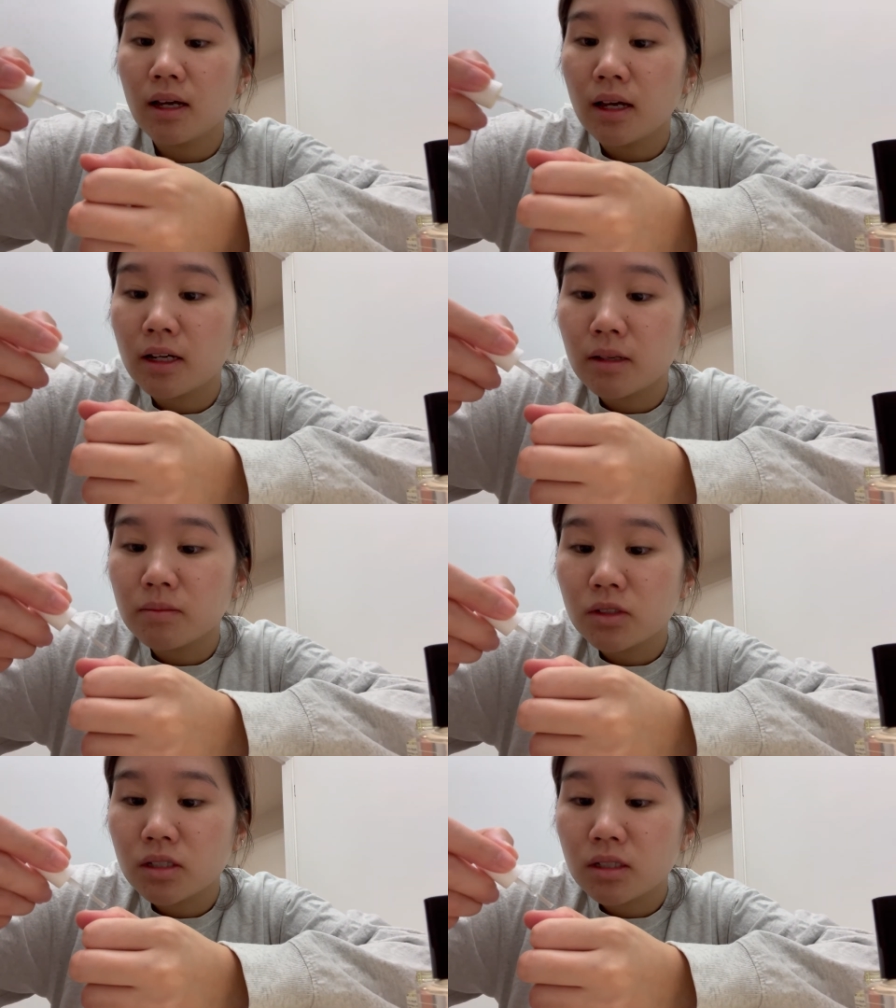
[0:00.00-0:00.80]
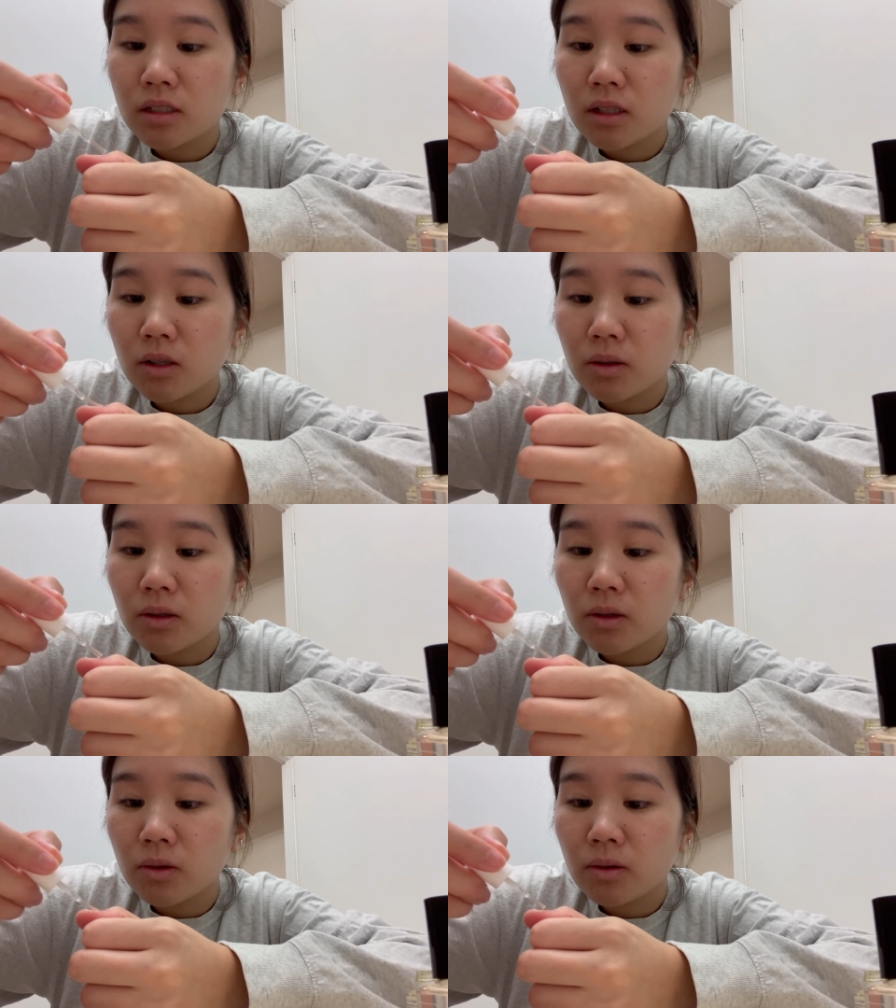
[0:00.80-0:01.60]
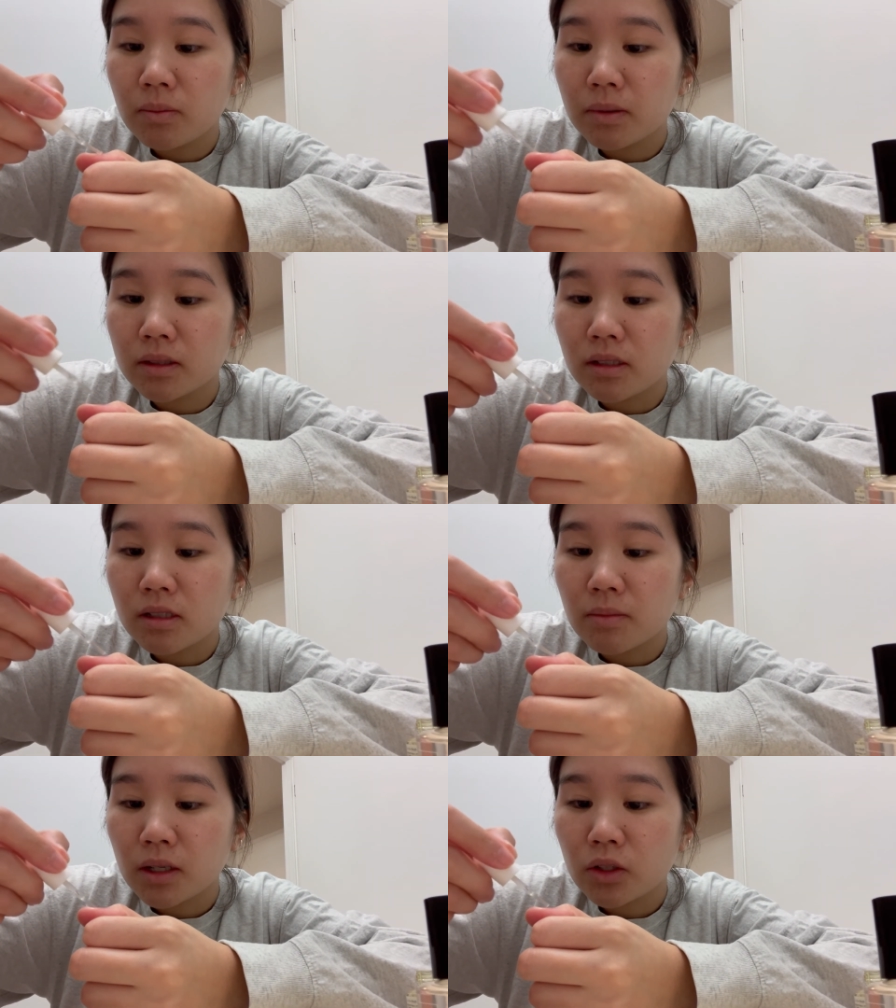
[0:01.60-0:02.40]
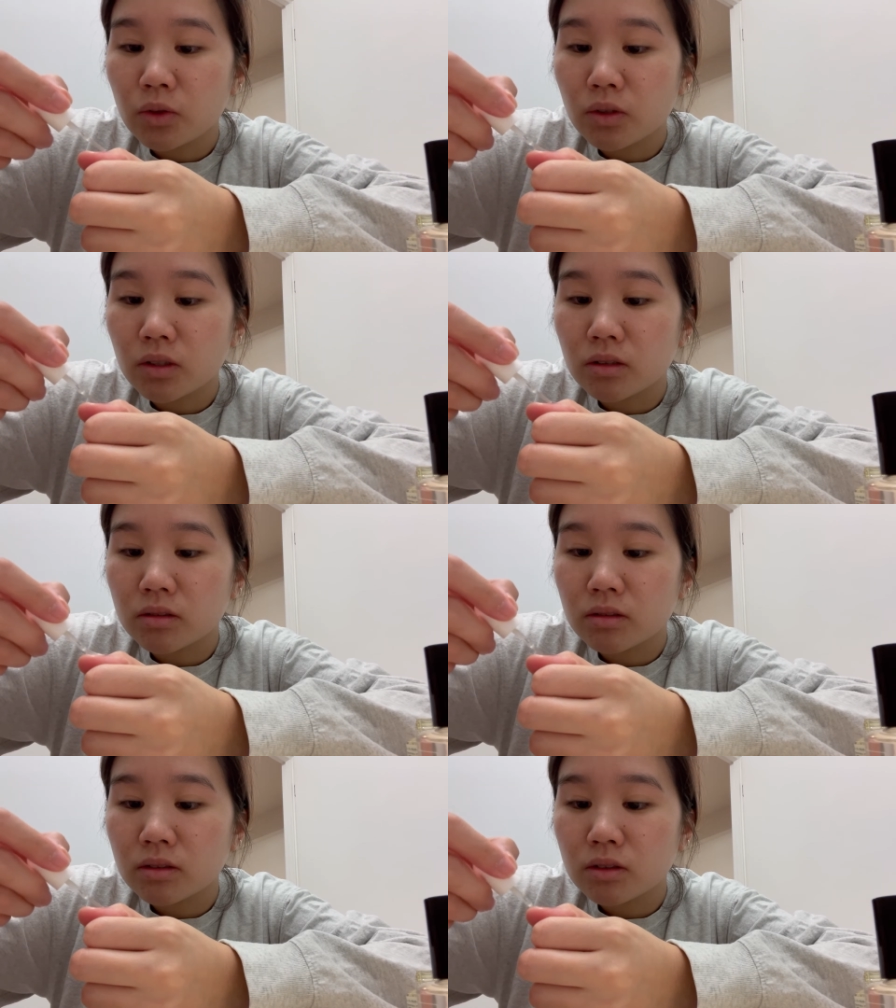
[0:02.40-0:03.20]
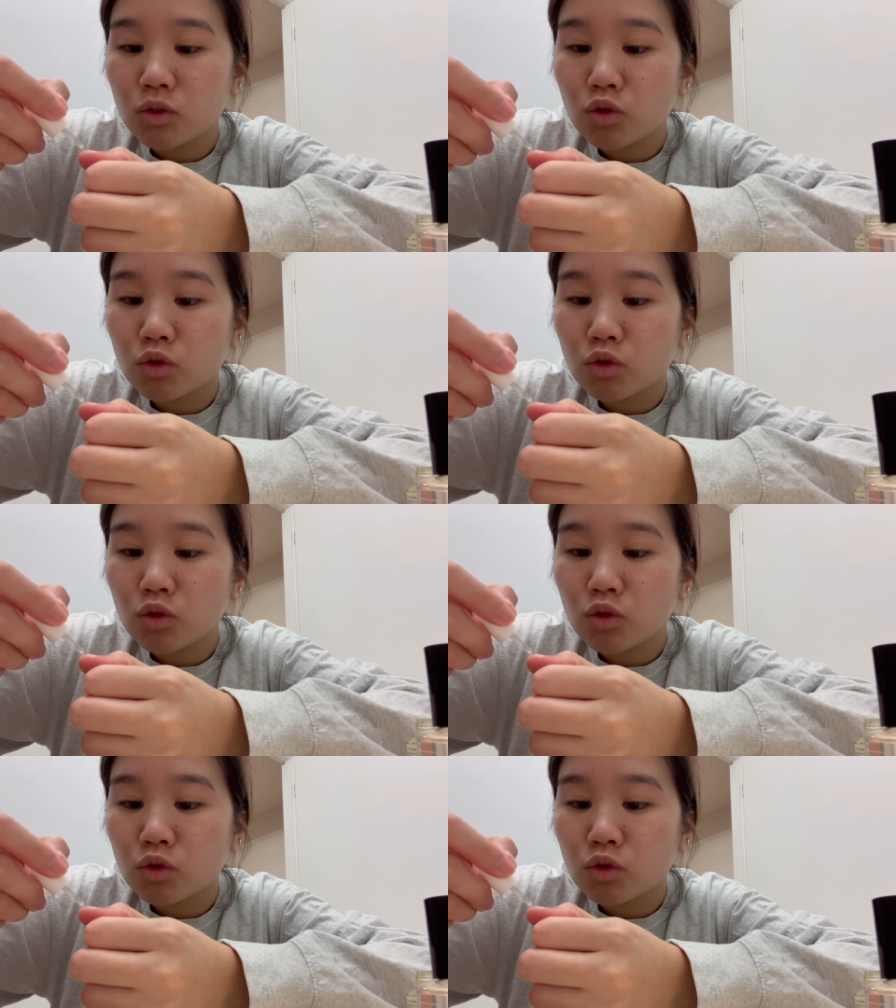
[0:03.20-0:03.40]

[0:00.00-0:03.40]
And I'm just gonna go put this on my cuticles.